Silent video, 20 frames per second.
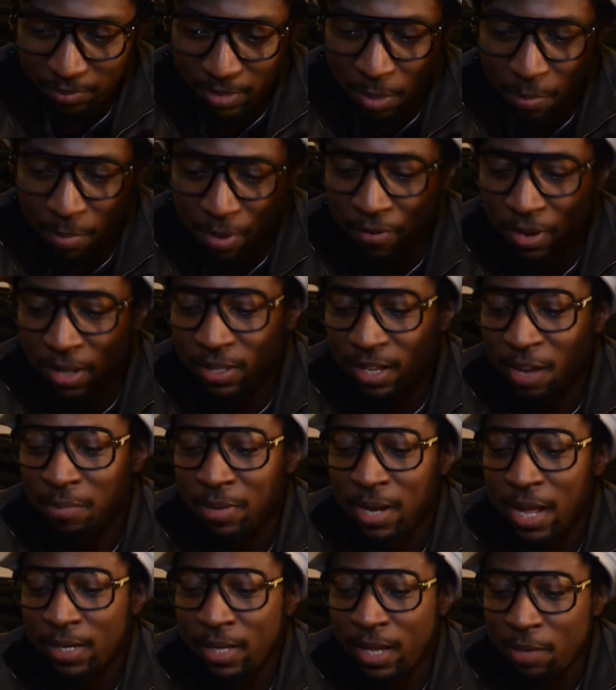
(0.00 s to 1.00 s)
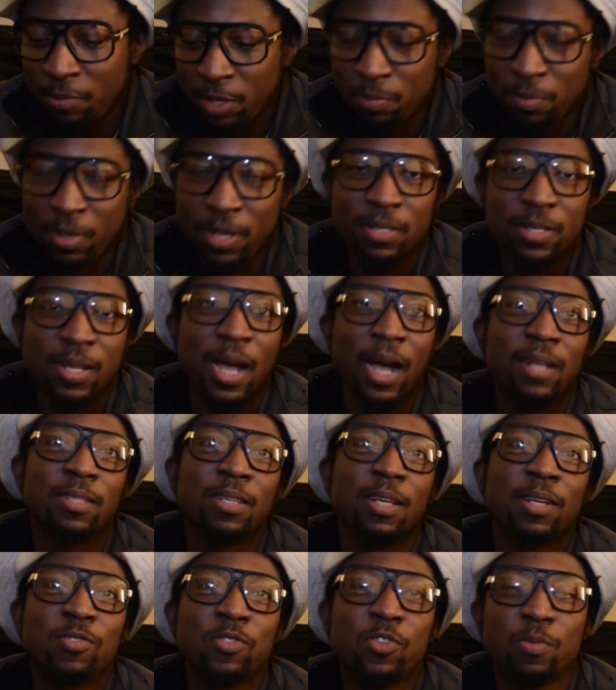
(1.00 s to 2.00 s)
My father gave me that name. It means God's
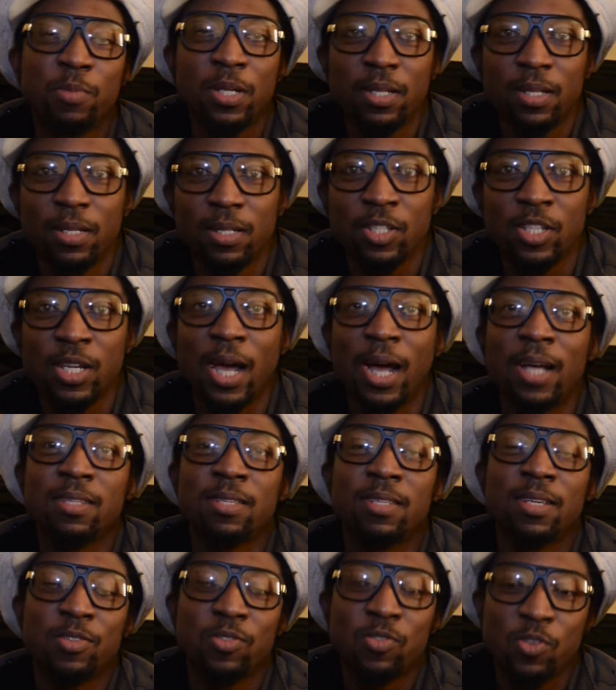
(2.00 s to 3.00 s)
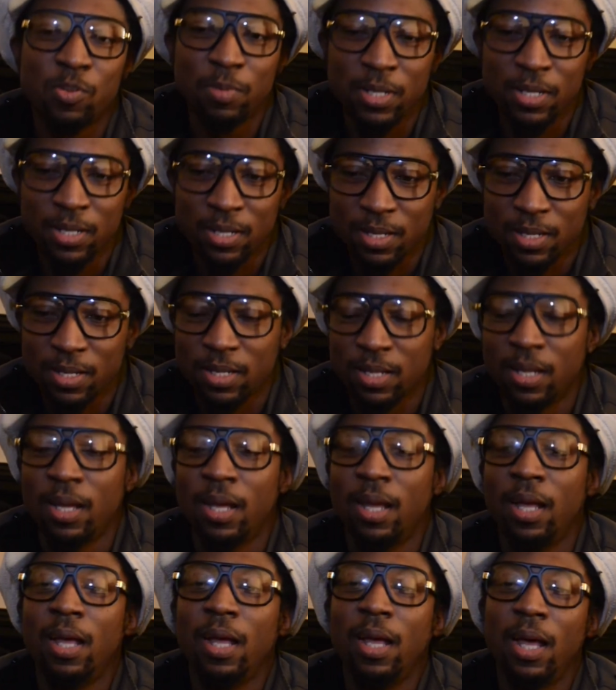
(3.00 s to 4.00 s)
instrument, Jah's instrument.
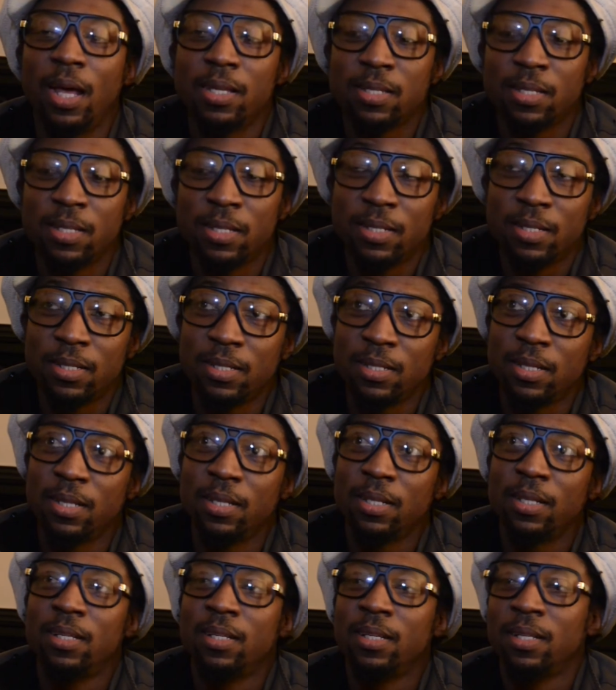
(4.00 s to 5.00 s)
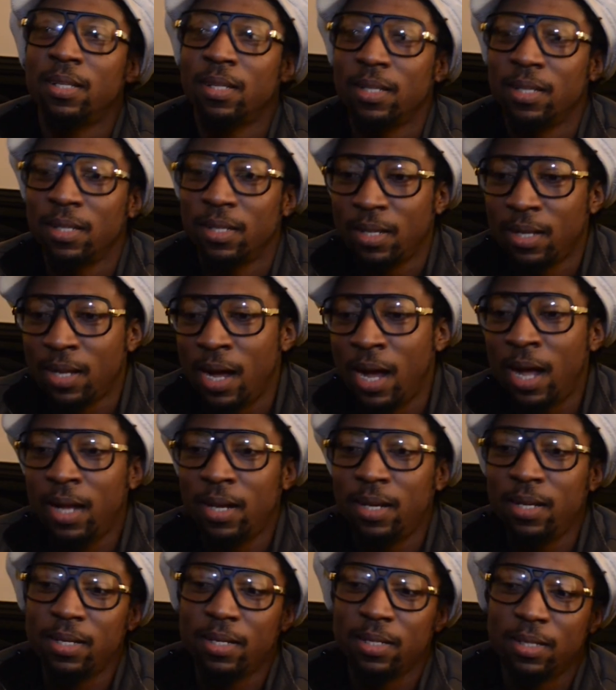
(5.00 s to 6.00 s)
That's it.
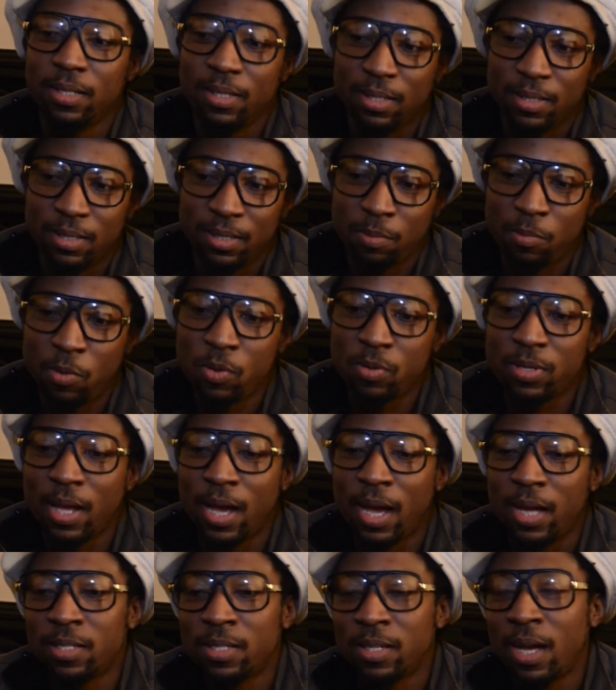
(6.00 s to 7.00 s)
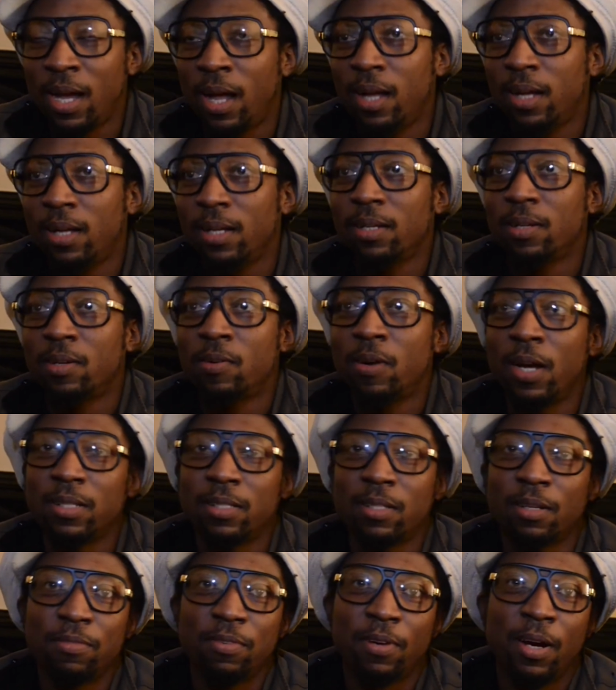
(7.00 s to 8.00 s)
God, Most High Jah,
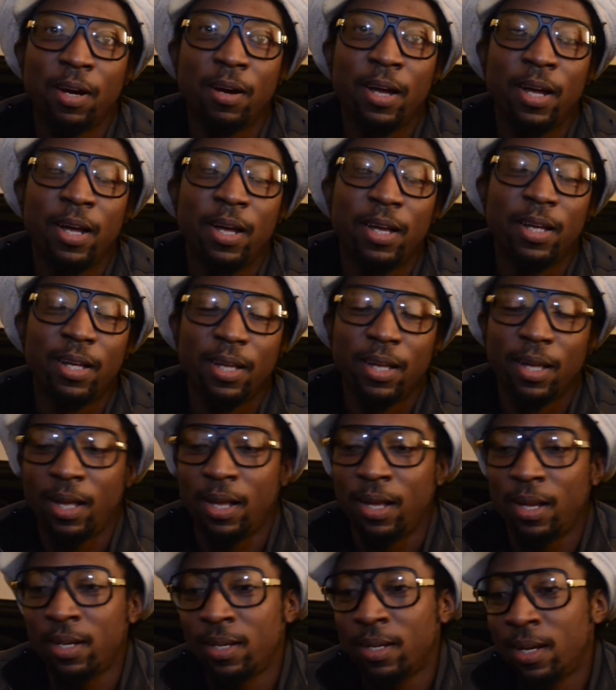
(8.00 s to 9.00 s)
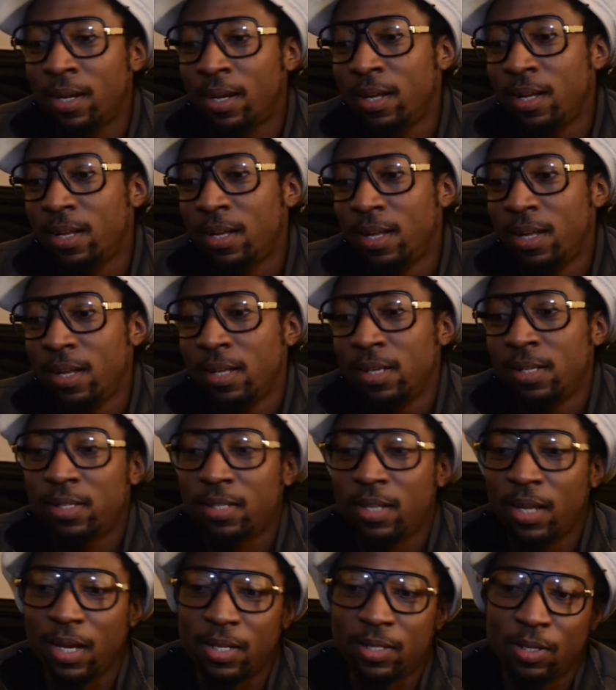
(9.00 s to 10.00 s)
Rastafari, and
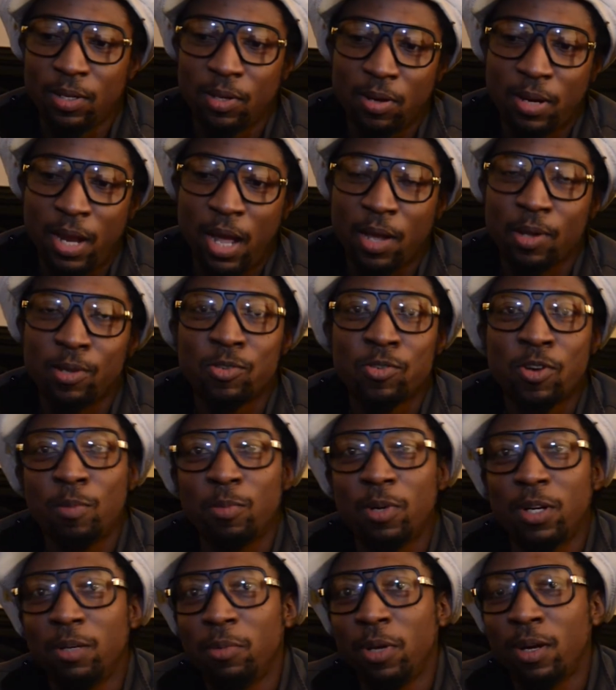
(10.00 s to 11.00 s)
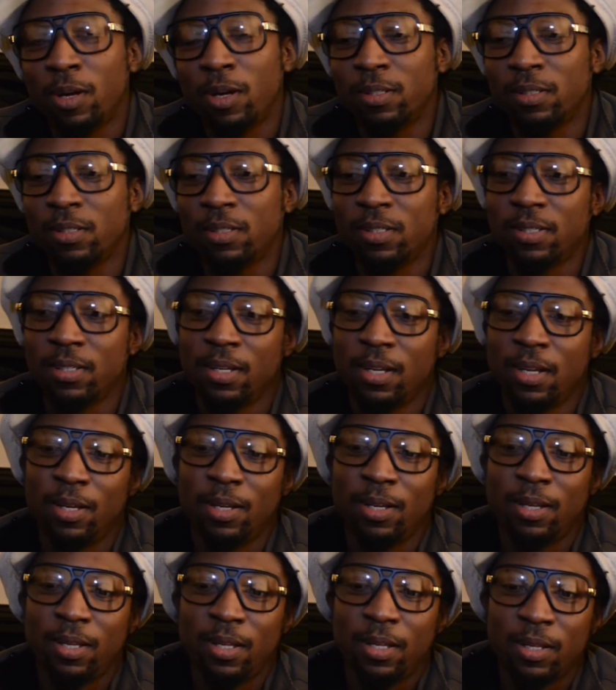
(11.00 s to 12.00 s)
sticks, you know, like a drummer, because
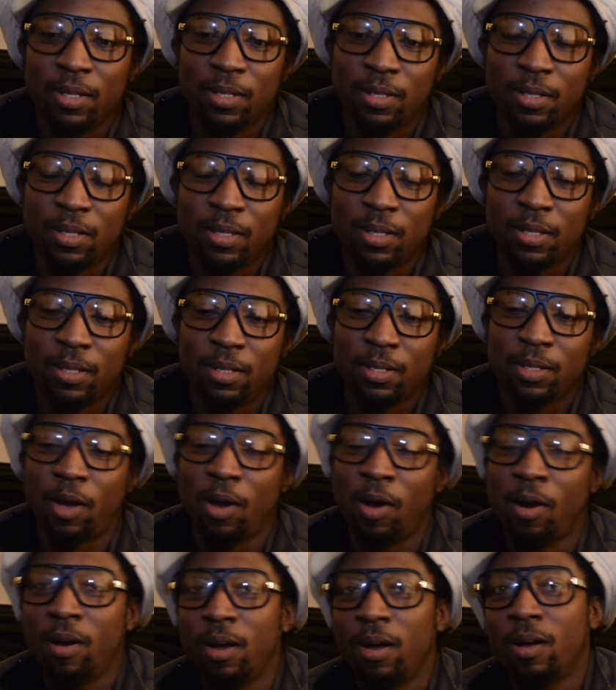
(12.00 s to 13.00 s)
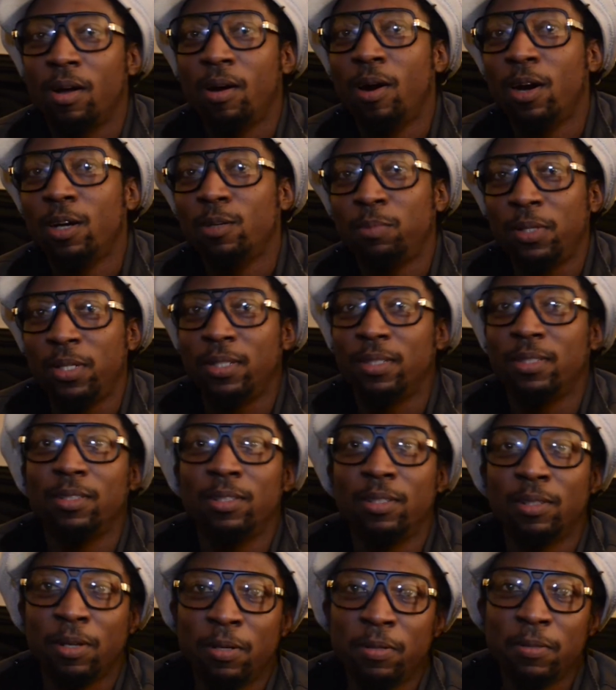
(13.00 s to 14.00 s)
the heartbeat,
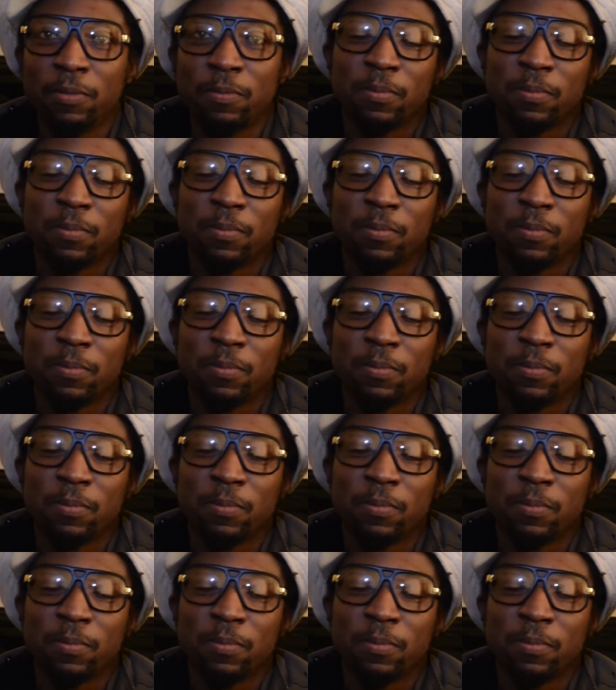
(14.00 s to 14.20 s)
you know?